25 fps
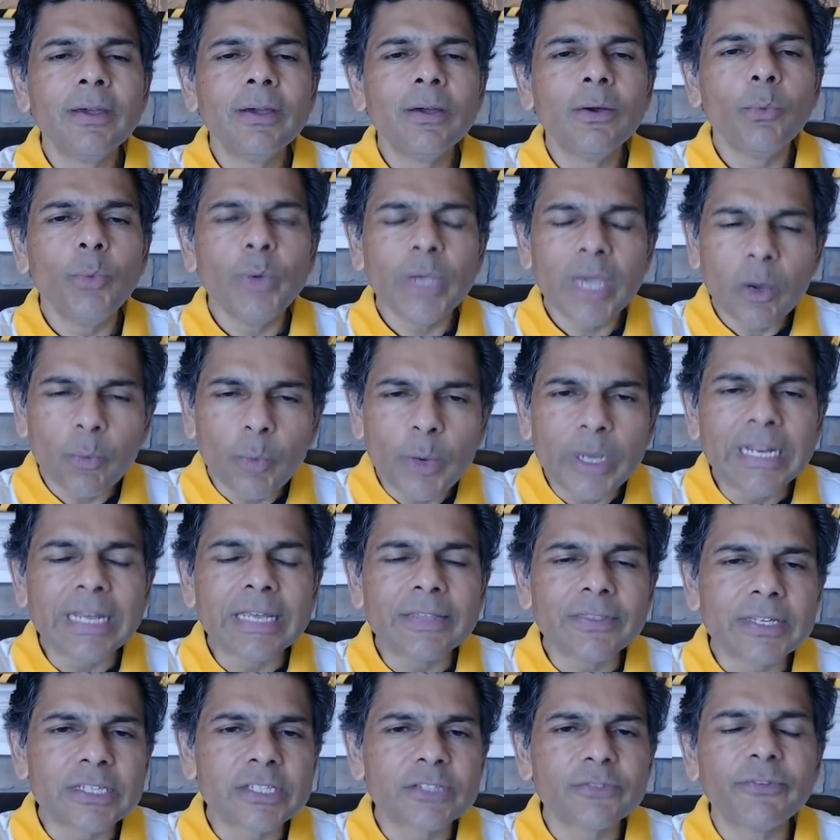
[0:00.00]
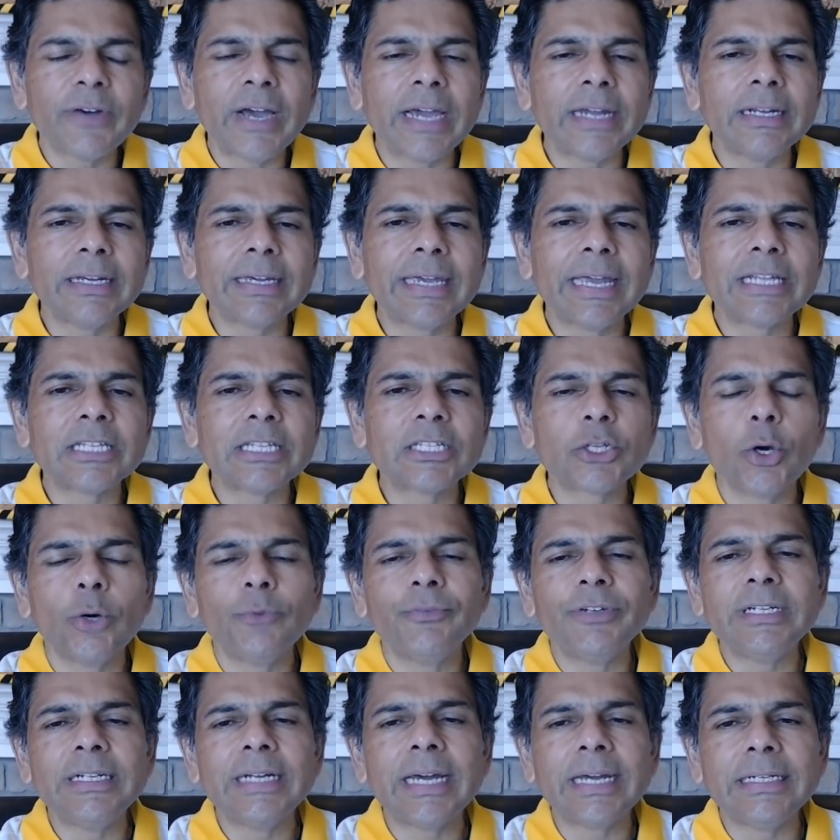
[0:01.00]
We are winning this fight against
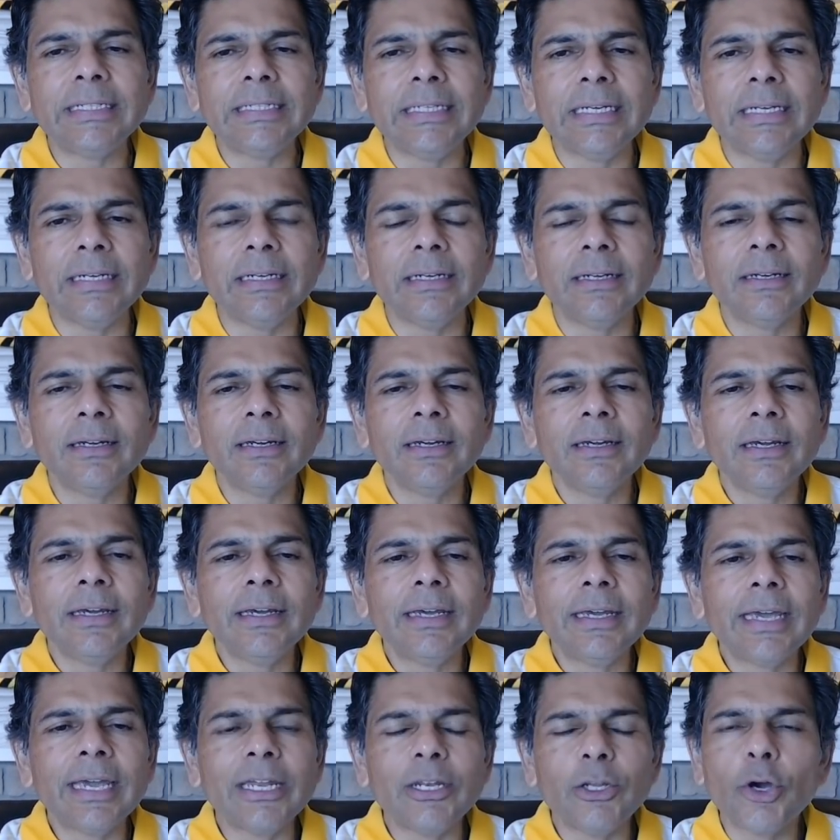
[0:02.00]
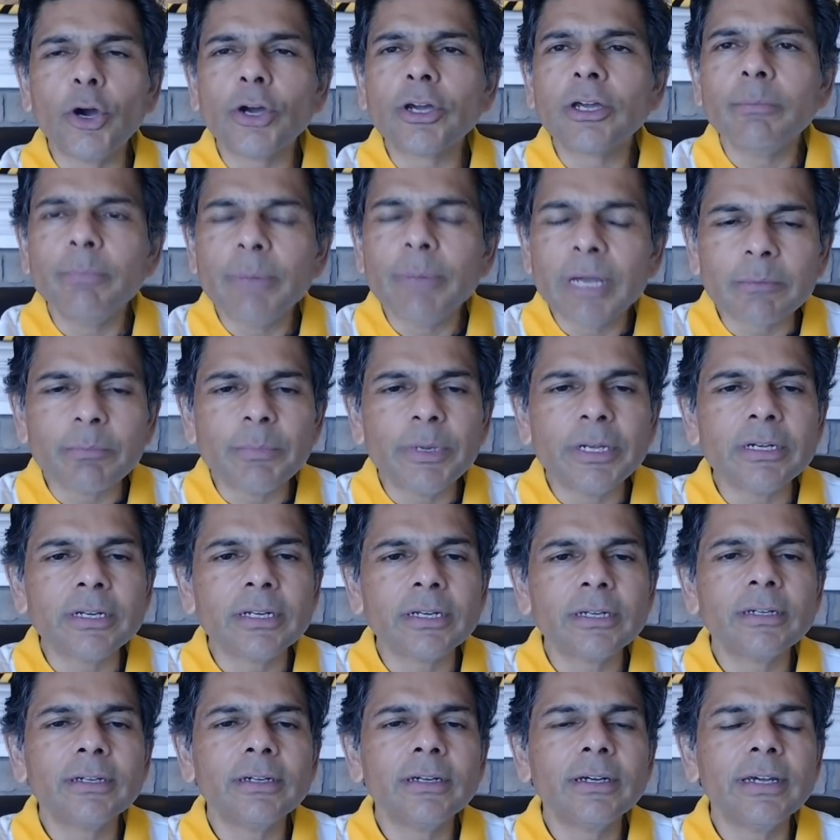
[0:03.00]
COVID-19, and your commitment
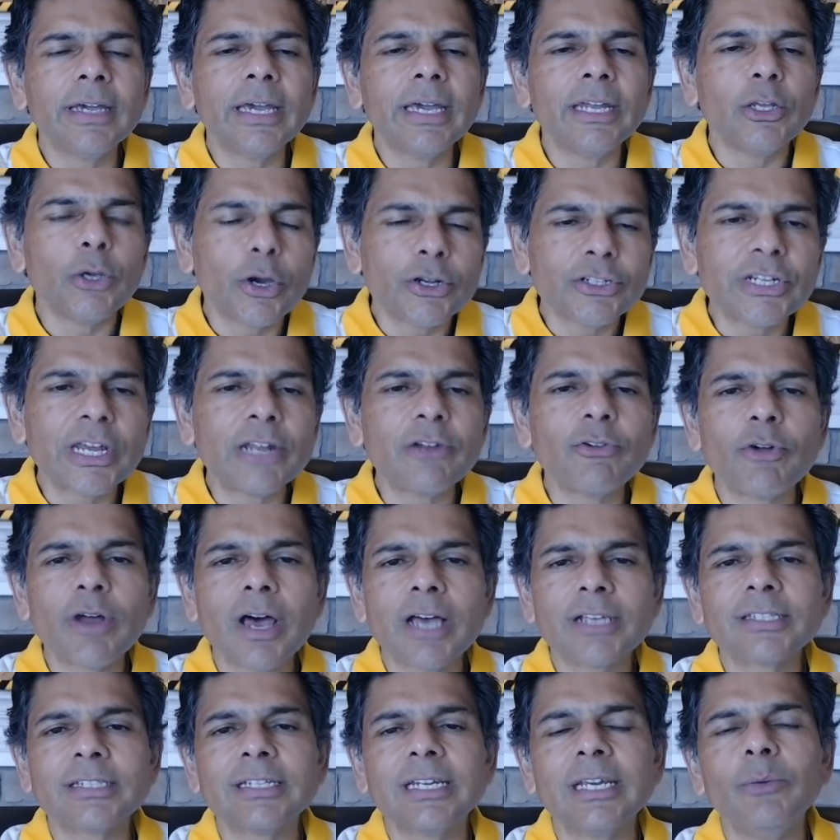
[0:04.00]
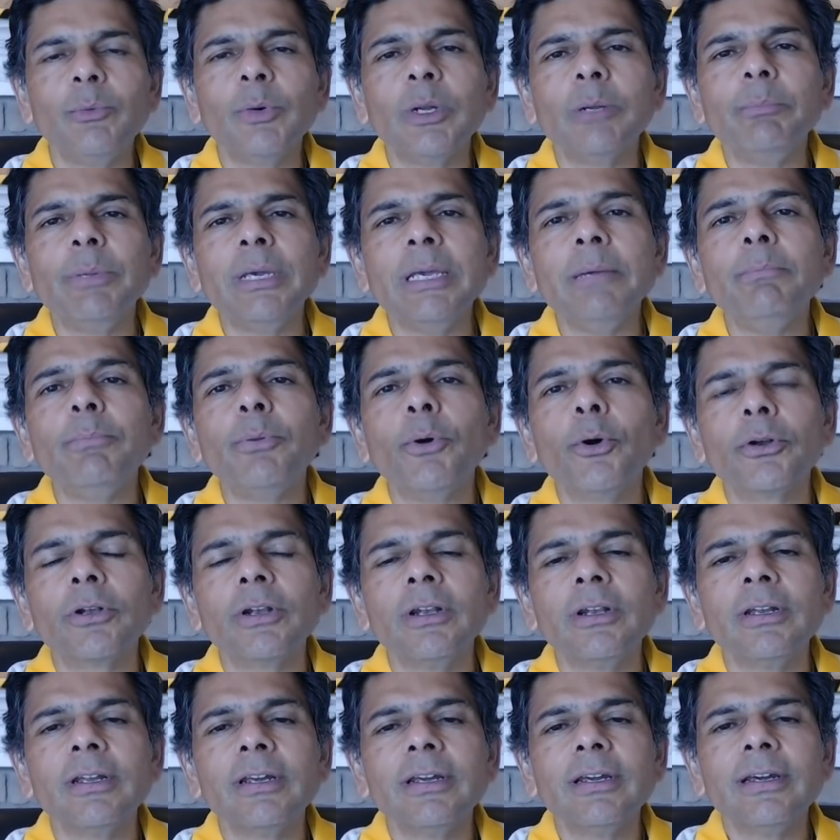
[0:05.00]
and your generosity will be
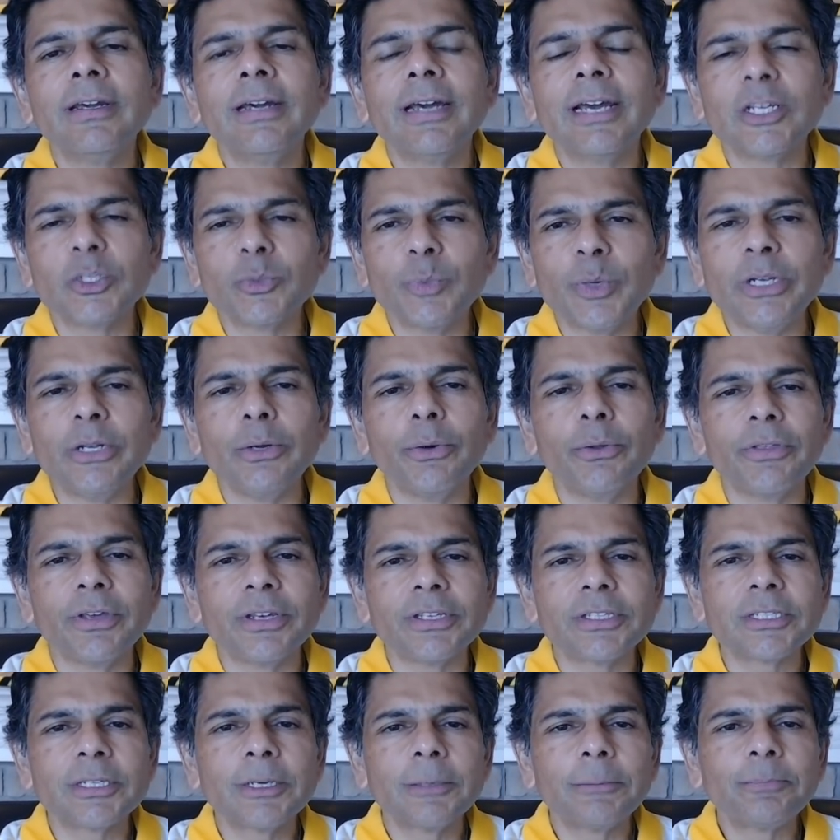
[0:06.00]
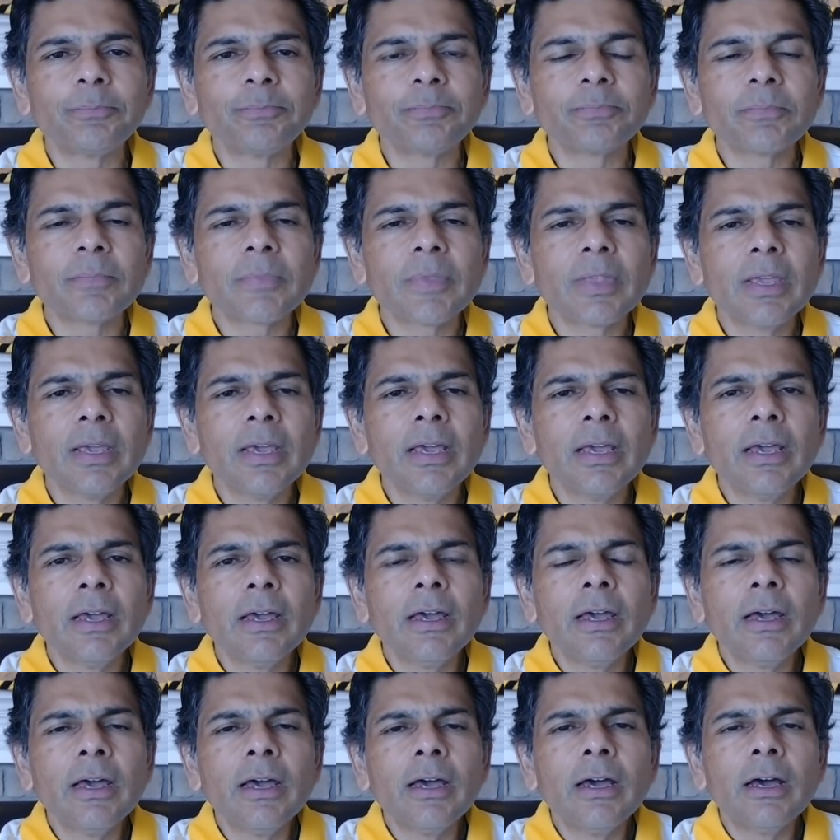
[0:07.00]
important as we do this.
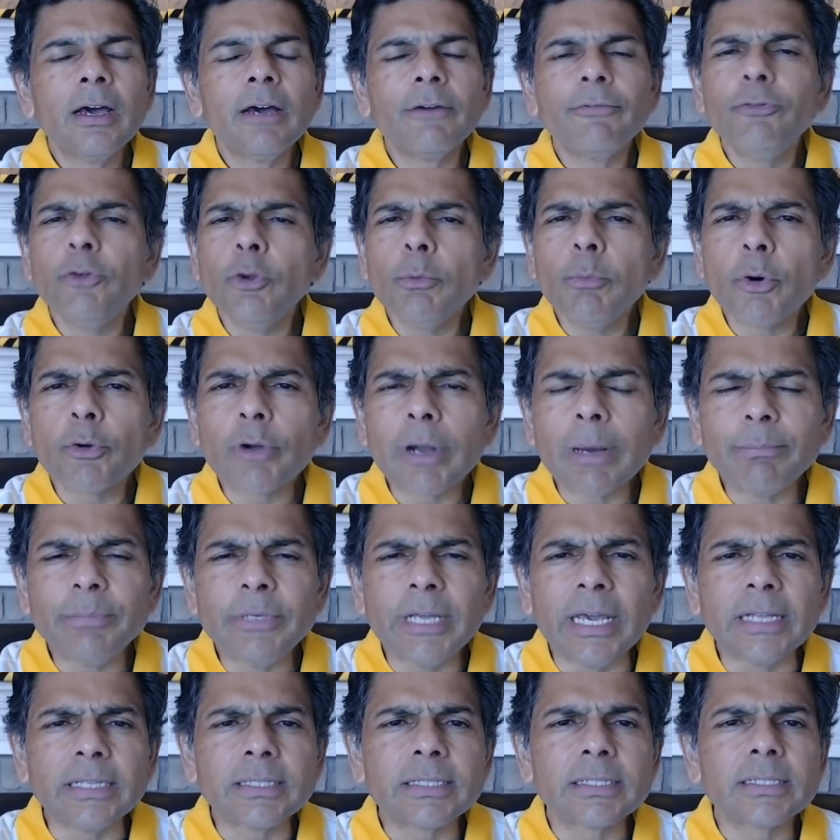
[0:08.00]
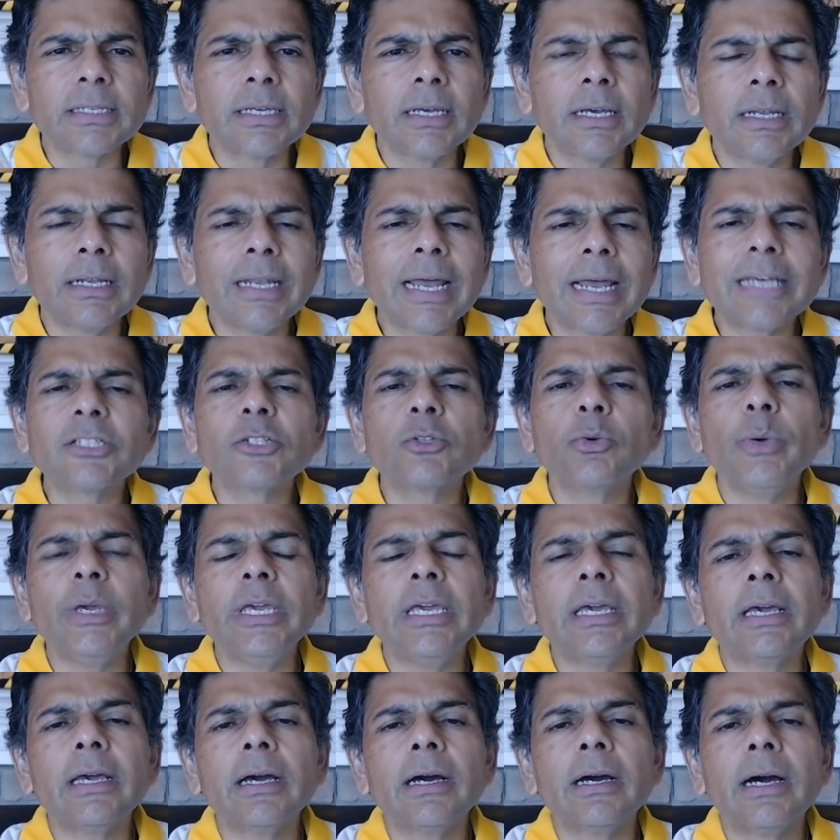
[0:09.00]
A few more updates. Last
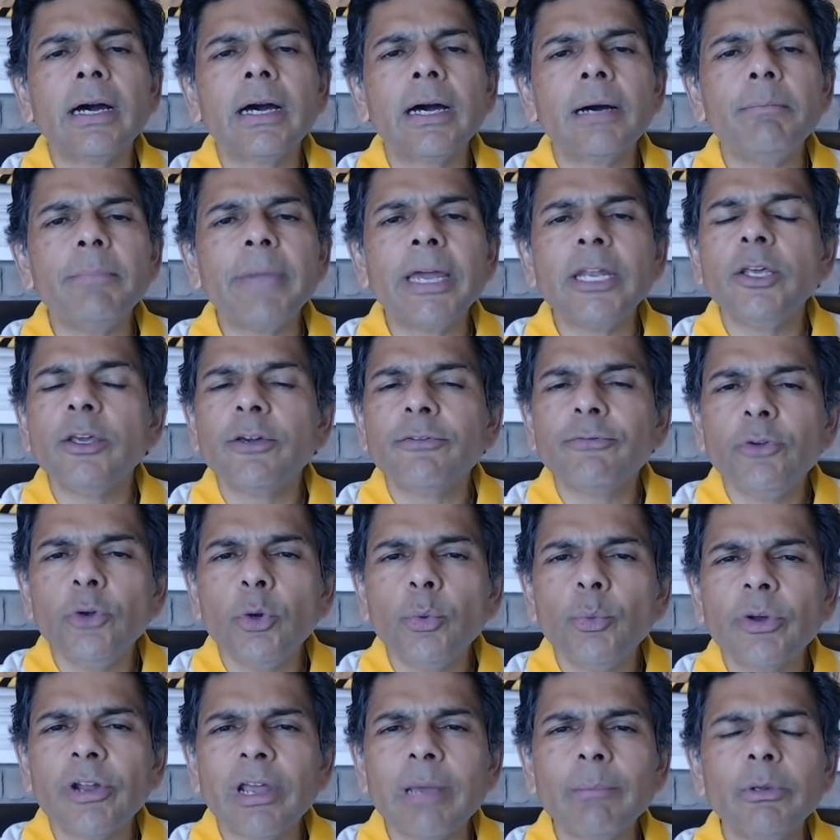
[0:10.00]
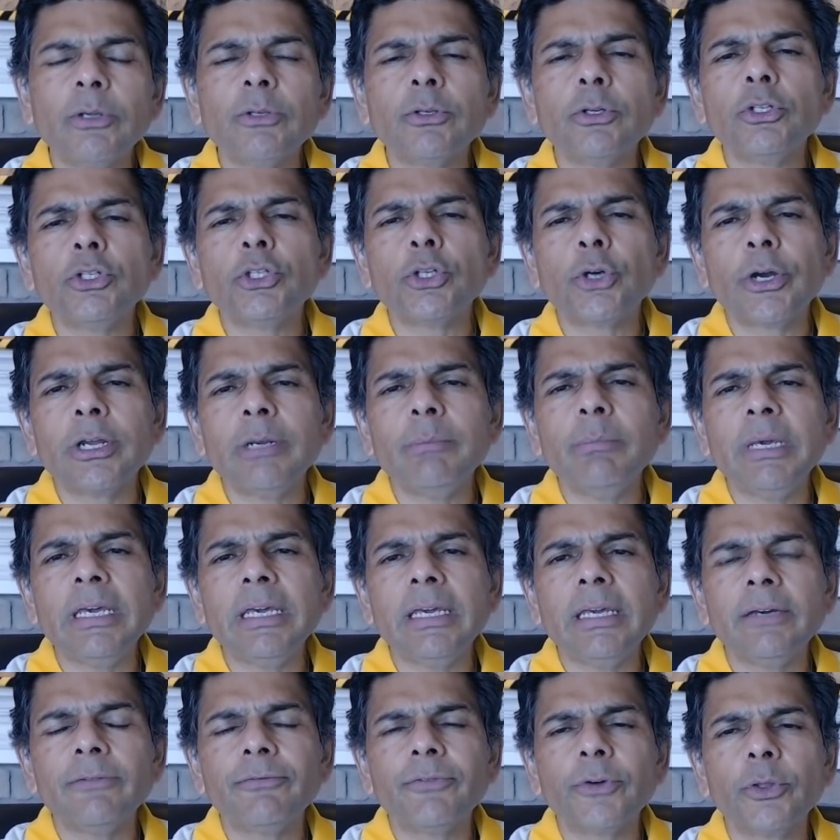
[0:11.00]
week, many of you were able to join
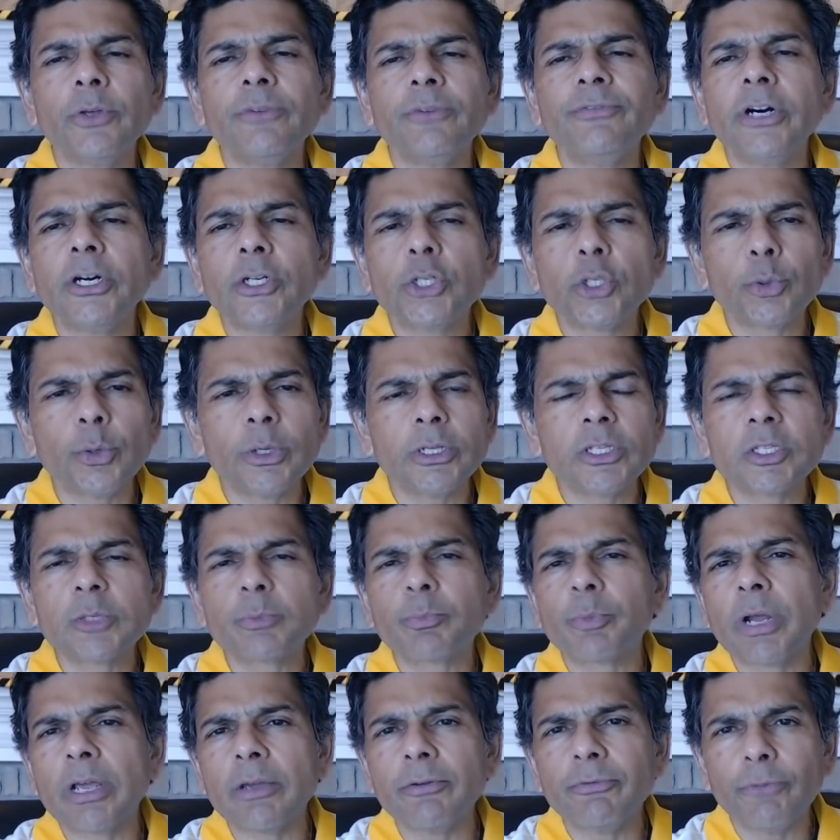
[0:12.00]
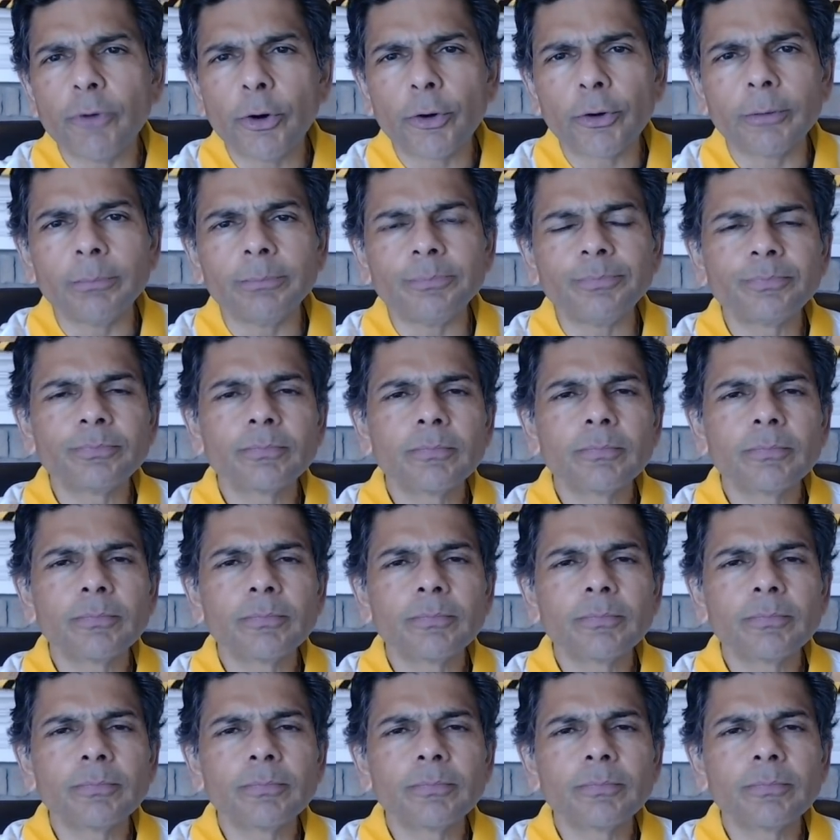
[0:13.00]
me for the virtual Spring Forum.